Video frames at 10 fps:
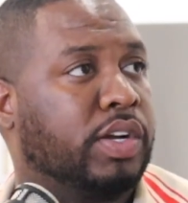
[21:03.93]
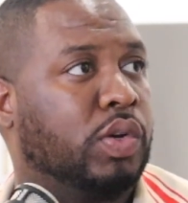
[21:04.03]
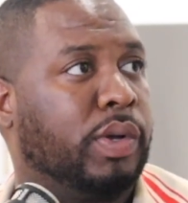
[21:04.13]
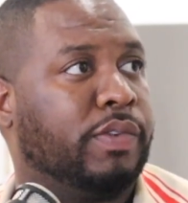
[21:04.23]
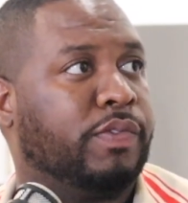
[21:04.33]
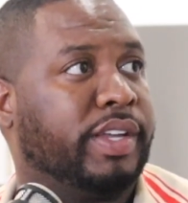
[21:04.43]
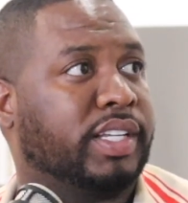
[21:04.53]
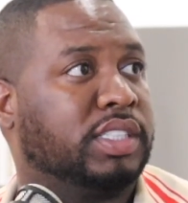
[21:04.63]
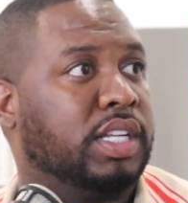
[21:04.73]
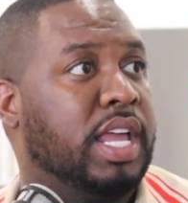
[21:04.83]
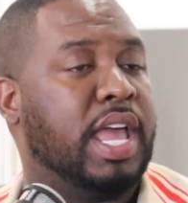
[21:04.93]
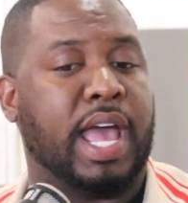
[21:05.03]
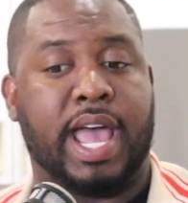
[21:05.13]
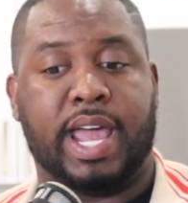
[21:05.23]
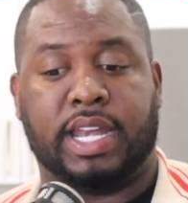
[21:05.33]
a microwave fix.
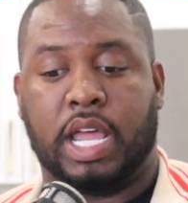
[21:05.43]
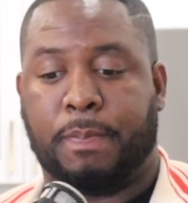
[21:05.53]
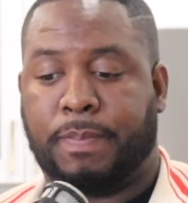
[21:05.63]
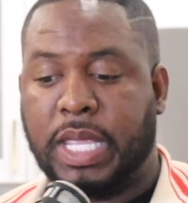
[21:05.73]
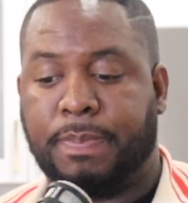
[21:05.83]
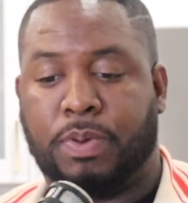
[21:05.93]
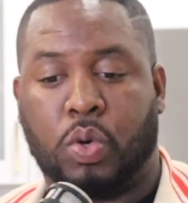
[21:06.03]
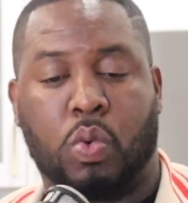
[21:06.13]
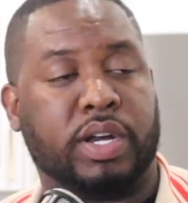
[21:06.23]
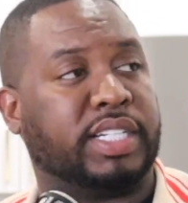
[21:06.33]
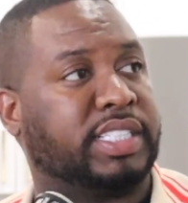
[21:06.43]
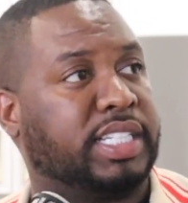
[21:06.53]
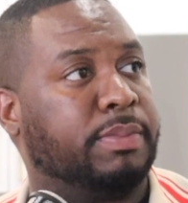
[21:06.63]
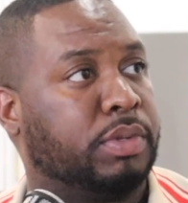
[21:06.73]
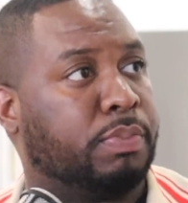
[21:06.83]
And people want to
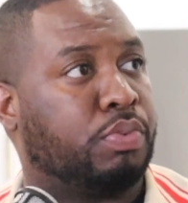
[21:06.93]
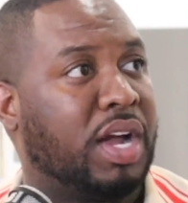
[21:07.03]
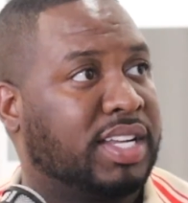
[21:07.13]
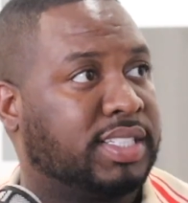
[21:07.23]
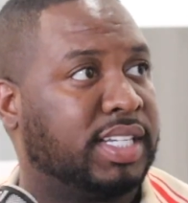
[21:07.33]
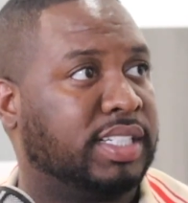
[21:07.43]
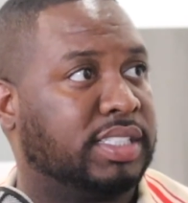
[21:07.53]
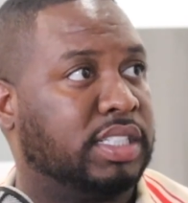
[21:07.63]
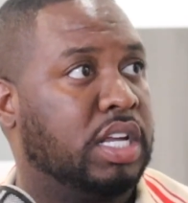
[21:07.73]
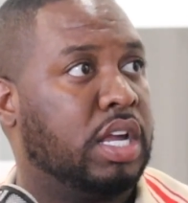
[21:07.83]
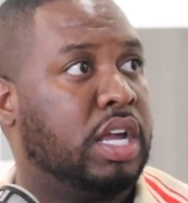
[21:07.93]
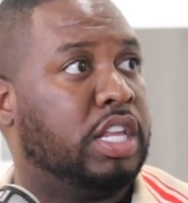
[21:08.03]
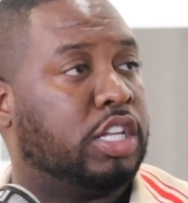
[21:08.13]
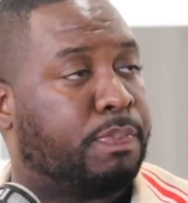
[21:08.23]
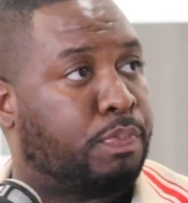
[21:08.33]
skip the process.
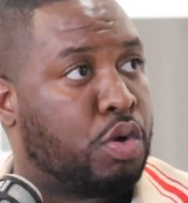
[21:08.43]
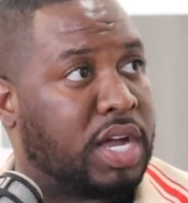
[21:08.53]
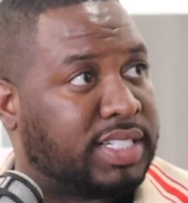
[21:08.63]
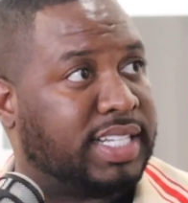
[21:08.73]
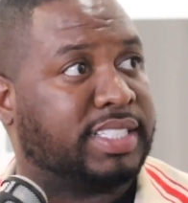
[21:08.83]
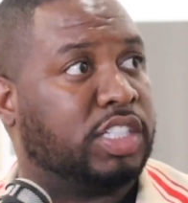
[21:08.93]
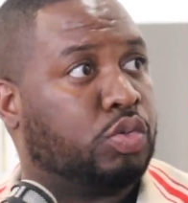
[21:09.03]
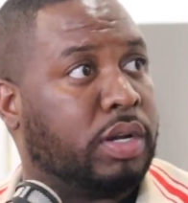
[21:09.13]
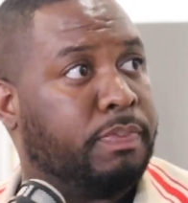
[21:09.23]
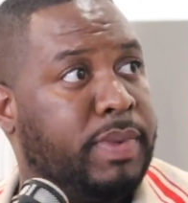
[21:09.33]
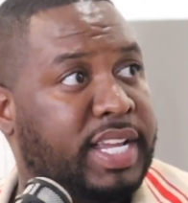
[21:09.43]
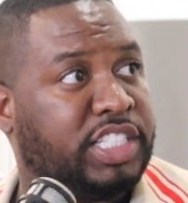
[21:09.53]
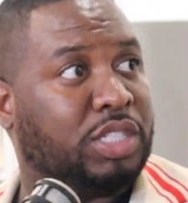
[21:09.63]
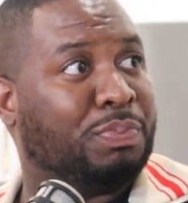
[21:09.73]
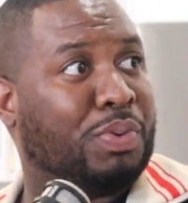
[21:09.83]
The process is what
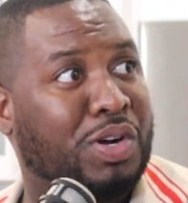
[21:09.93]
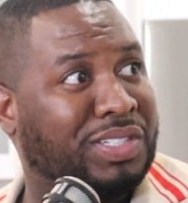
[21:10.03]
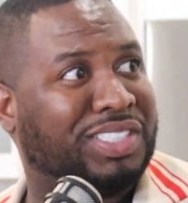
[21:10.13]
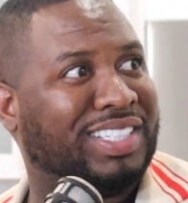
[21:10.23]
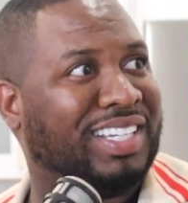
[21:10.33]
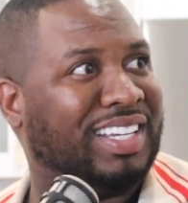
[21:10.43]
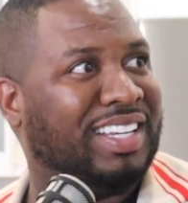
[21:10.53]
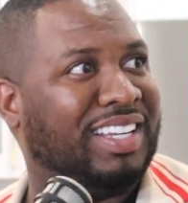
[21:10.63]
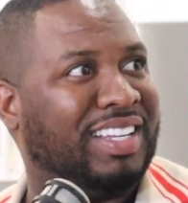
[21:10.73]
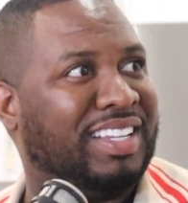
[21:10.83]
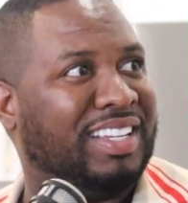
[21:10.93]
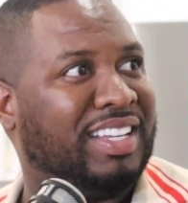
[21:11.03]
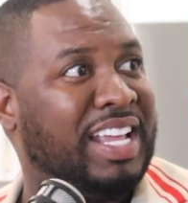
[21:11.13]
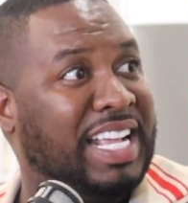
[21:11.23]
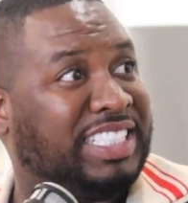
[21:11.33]
makes the person.
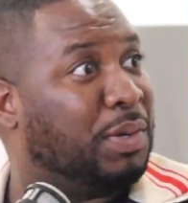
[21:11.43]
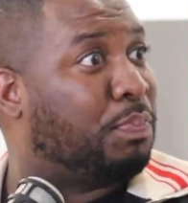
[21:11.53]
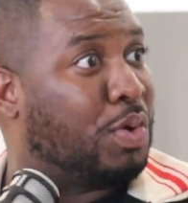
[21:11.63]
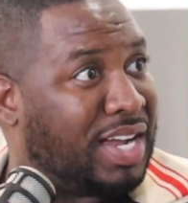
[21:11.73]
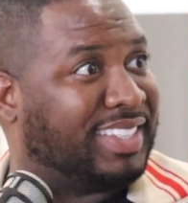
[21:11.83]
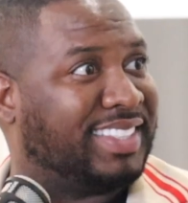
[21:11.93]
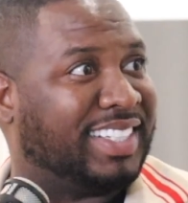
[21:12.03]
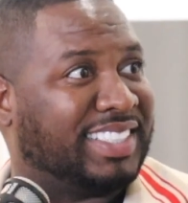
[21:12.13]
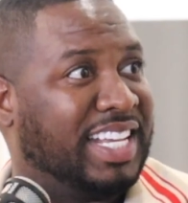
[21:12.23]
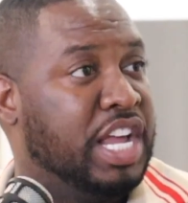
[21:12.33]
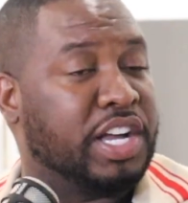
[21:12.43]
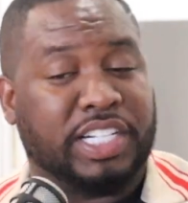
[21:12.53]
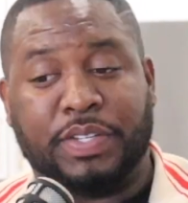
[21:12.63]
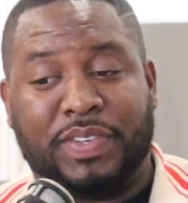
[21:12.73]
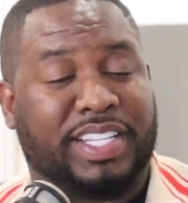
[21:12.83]
It's the process.
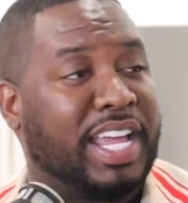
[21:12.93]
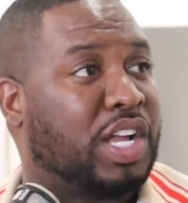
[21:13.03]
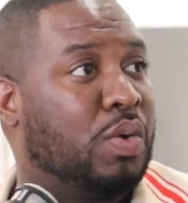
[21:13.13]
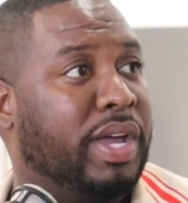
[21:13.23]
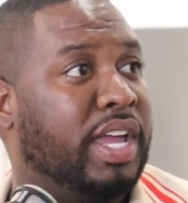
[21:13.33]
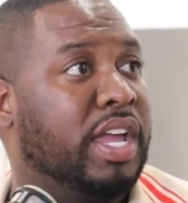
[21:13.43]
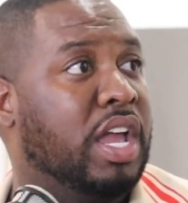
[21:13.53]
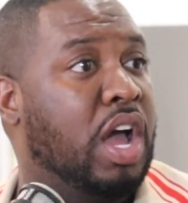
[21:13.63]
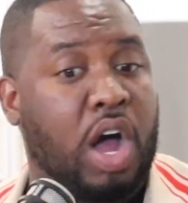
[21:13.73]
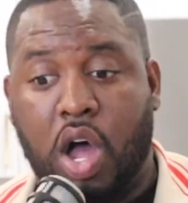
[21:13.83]
Because if you take away